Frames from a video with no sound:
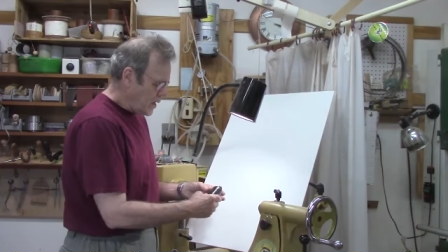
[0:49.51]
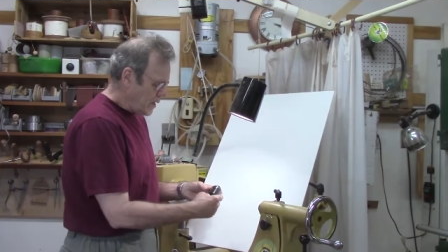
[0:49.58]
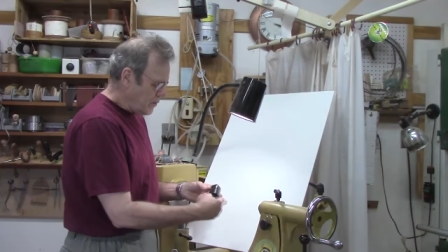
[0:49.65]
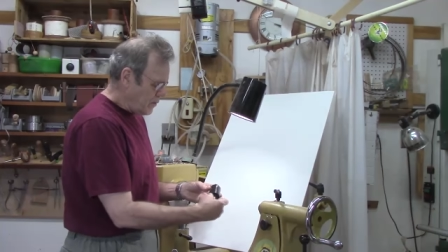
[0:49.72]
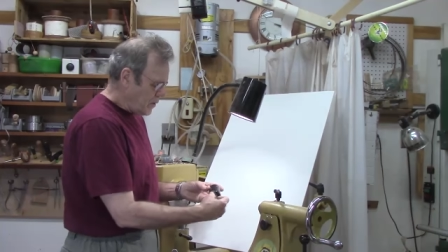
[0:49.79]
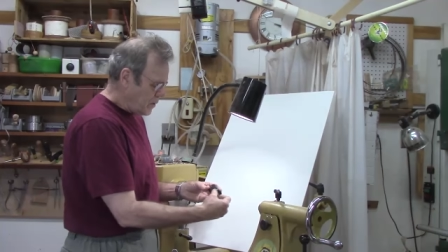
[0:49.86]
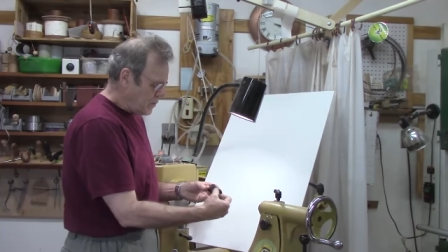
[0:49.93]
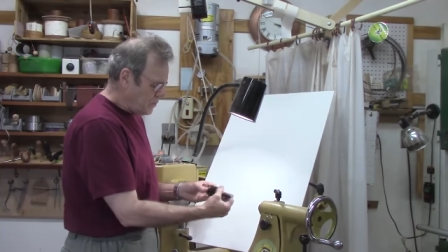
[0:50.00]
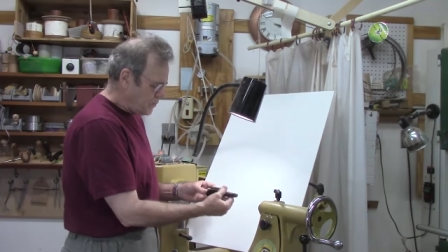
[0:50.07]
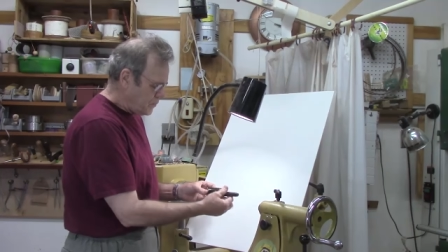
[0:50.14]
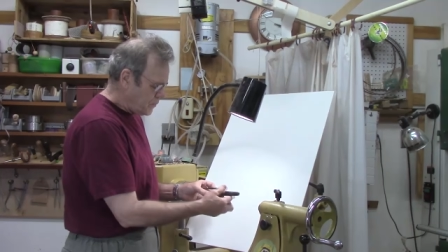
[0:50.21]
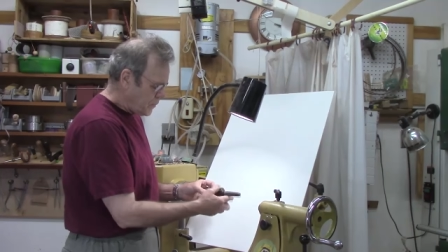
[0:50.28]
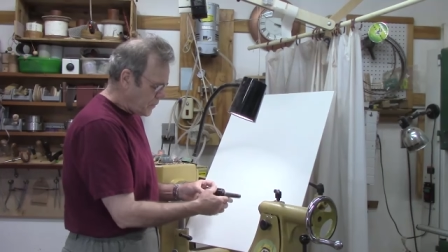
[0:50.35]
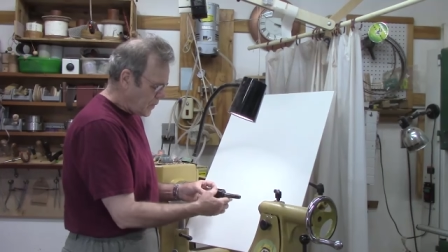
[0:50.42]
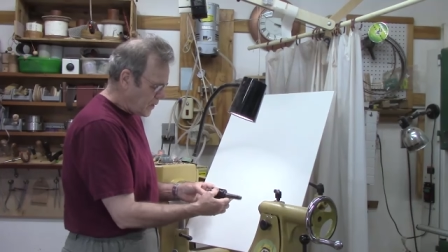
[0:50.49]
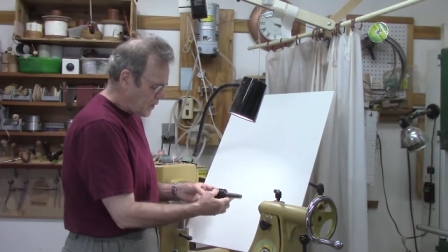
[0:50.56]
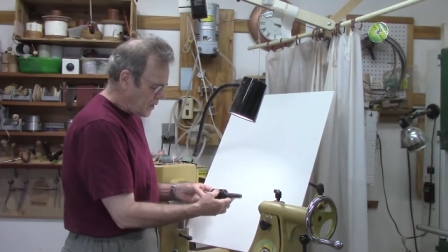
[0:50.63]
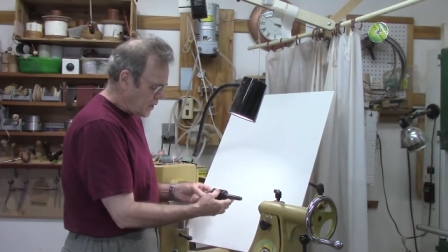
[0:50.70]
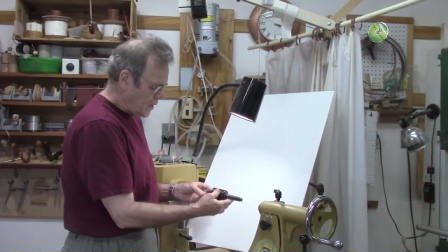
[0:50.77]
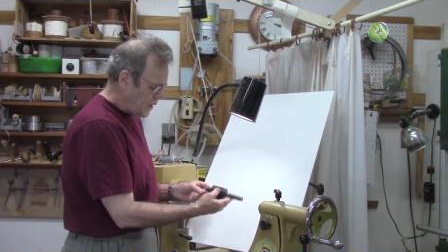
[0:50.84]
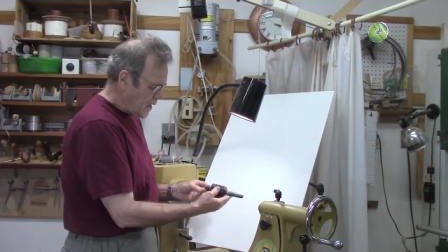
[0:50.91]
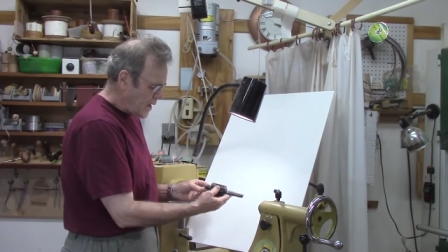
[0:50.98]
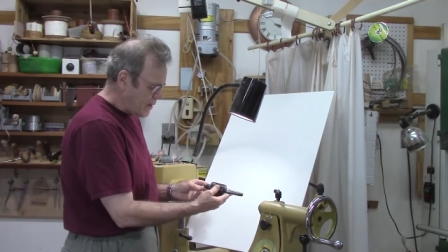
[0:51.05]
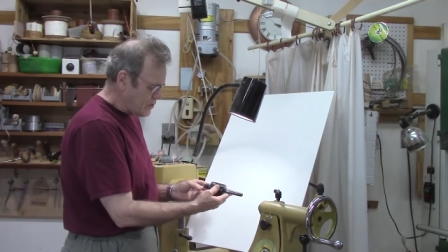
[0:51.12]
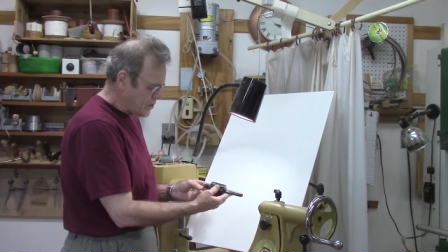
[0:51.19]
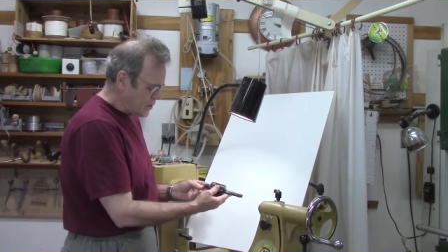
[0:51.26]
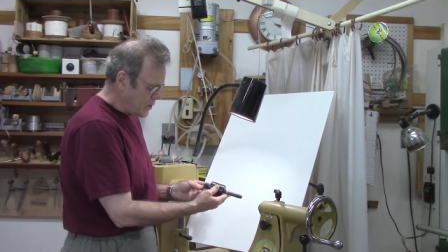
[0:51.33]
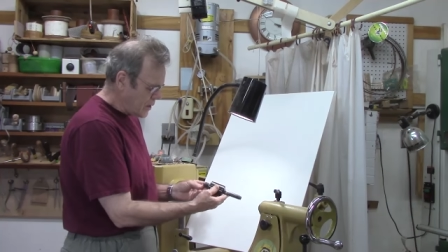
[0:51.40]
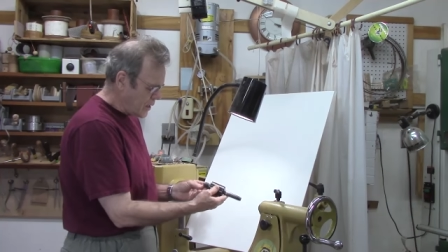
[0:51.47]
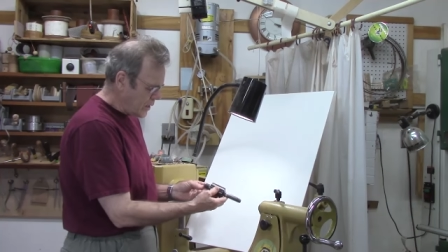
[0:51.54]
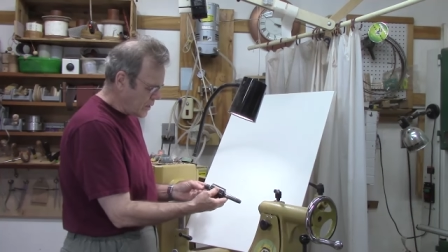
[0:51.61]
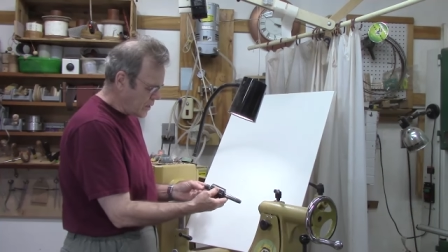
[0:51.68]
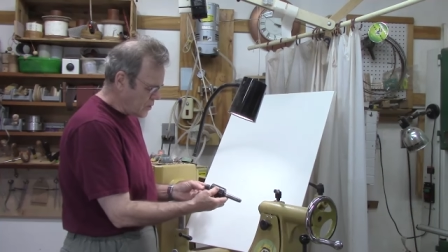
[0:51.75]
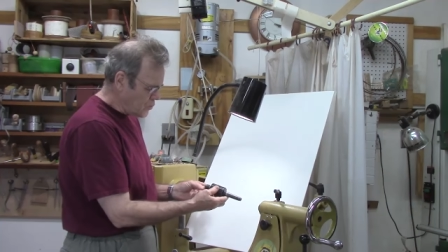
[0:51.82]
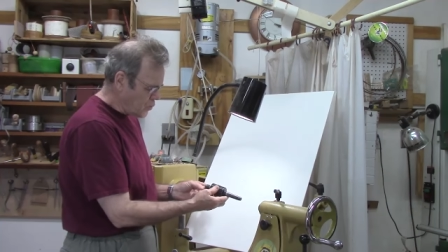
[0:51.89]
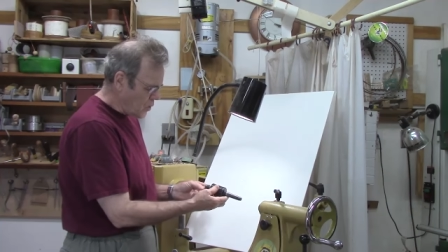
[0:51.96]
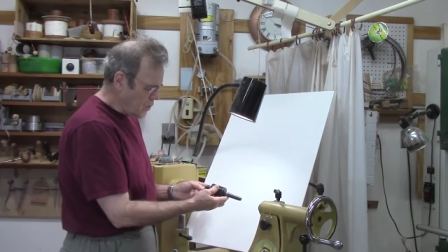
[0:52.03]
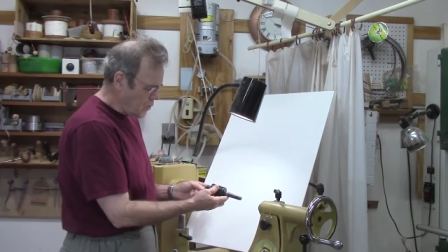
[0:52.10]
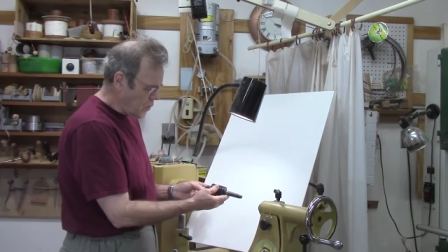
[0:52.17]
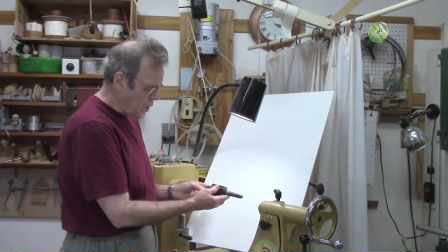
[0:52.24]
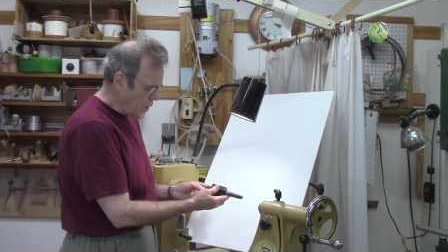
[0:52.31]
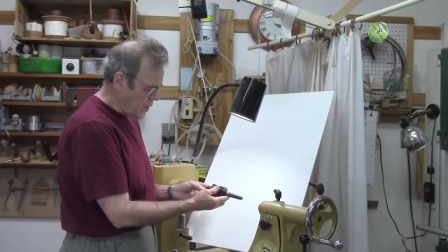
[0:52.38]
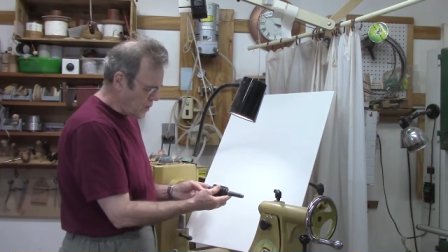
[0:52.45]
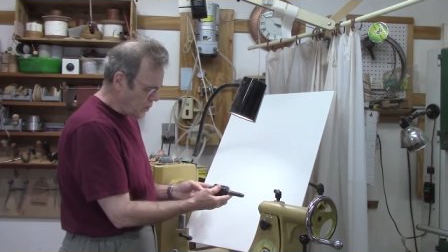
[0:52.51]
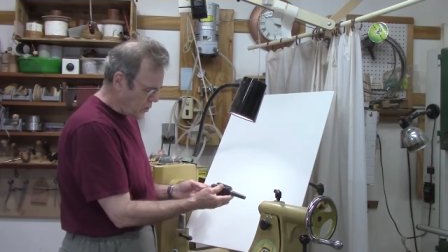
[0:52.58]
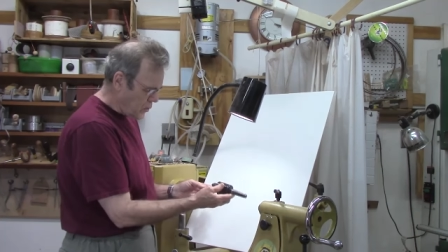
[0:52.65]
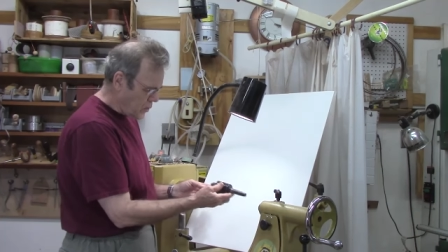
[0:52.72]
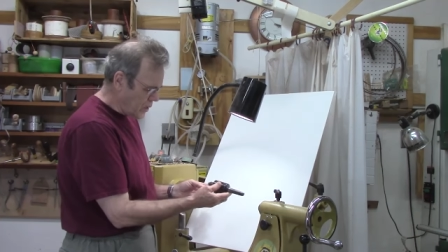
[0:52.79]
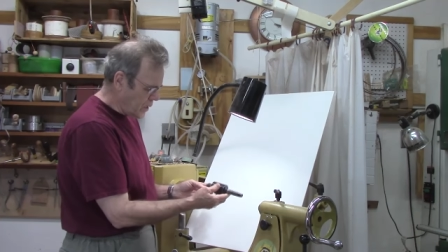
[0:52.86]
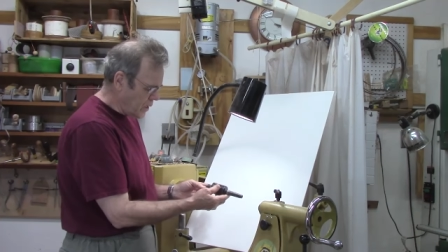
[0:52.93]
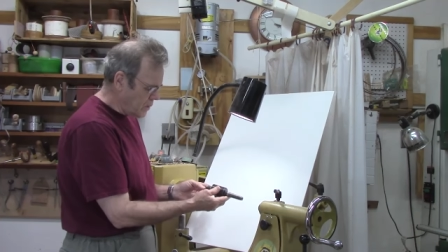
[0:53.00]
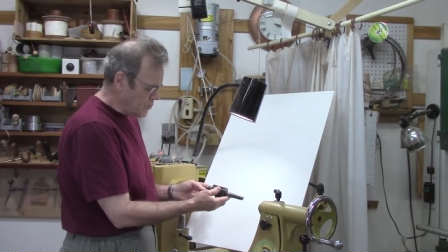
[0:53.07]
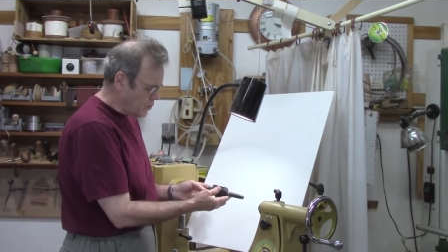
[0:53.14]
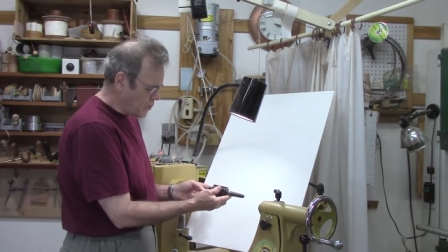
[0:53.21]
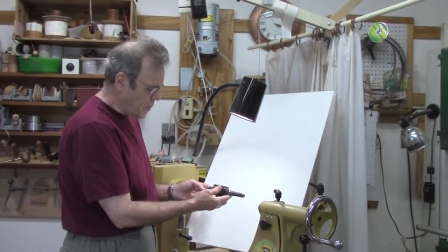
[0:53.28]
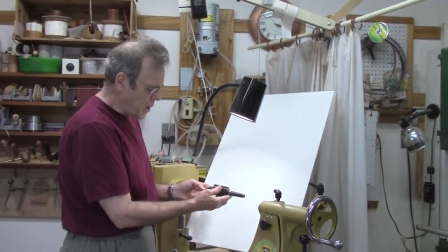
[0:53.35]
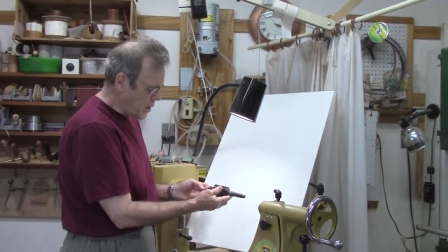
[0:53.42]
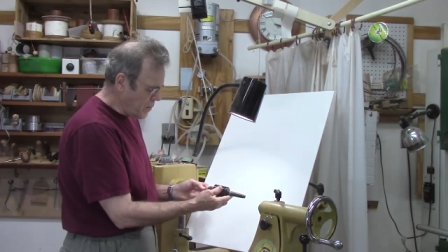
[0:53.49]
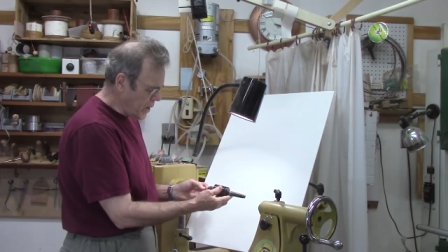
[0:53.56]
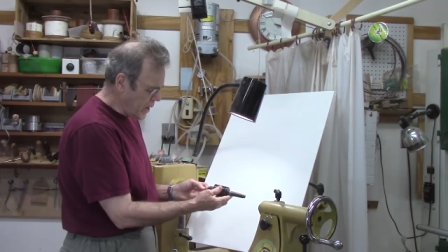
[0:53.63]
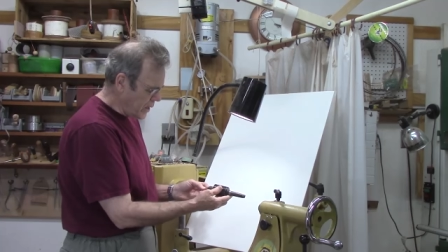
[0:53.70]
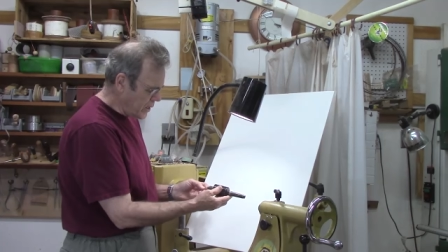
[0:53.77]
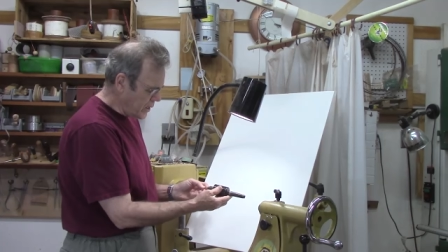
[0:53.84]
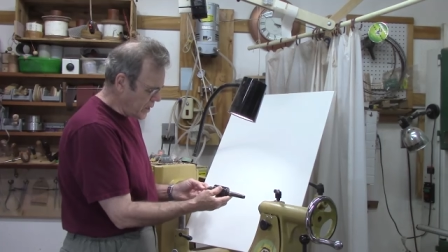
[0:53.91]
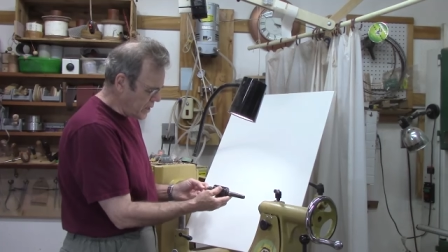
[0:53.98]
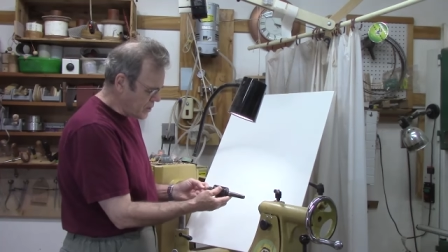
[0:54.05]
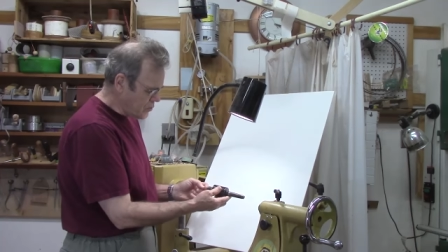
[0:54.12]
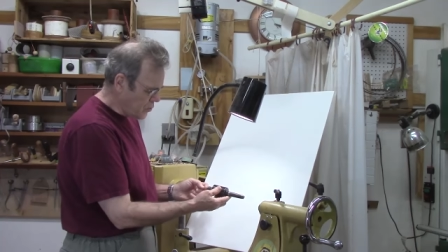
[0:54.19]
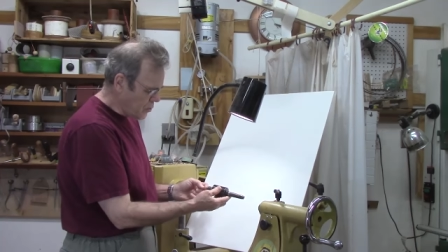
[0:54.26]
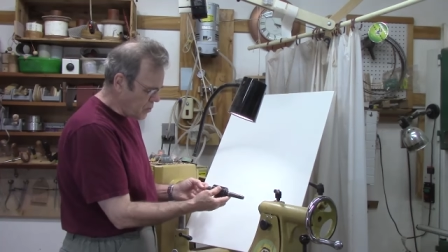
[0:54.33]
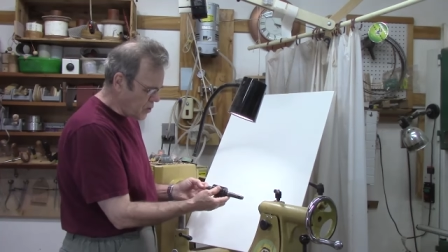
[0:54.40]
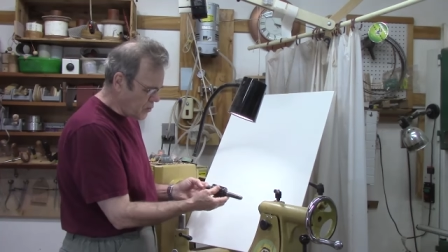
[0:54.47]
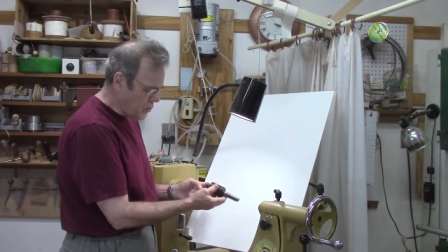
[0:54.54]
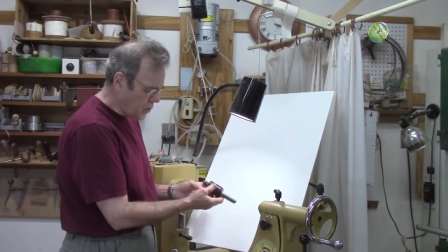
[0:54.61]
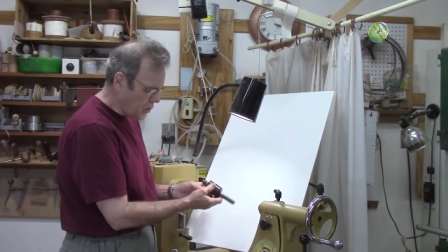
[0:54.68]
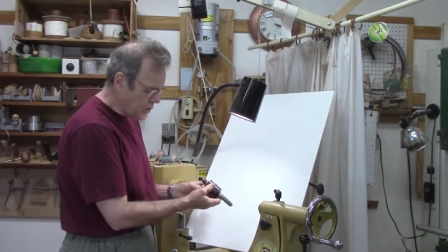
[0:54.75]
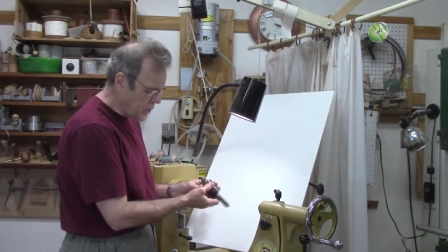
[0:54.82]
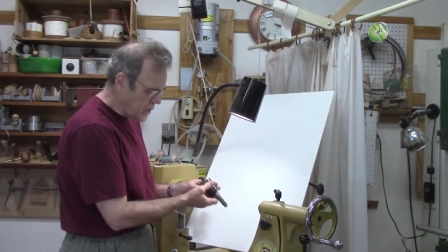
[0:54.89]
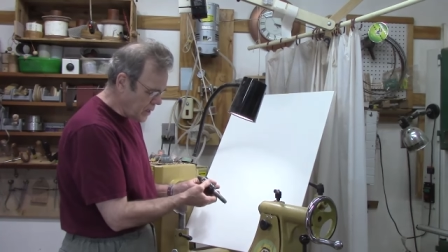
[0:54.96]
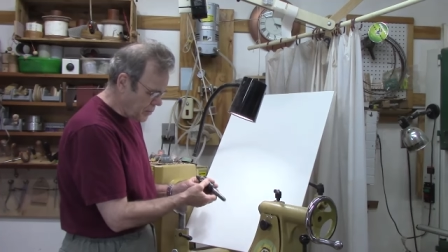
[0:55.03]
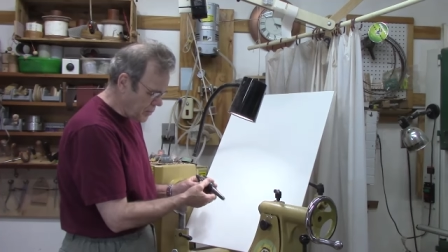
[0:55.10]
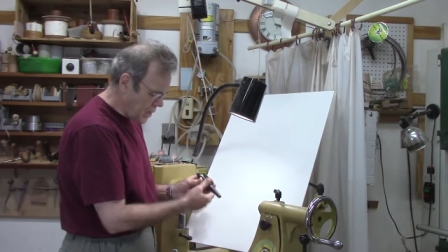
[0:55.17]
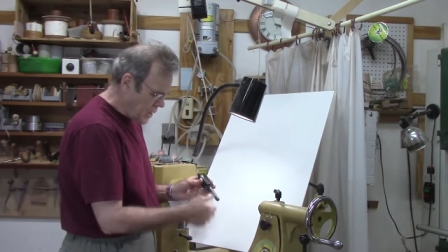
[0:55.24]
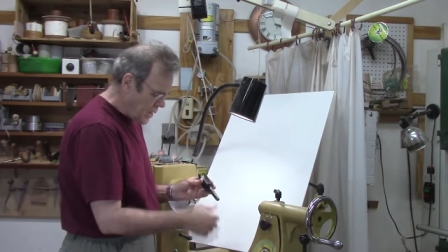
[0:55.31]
have a, a live center like this one way, or the one that comes with a PowerMag that has a removable tip.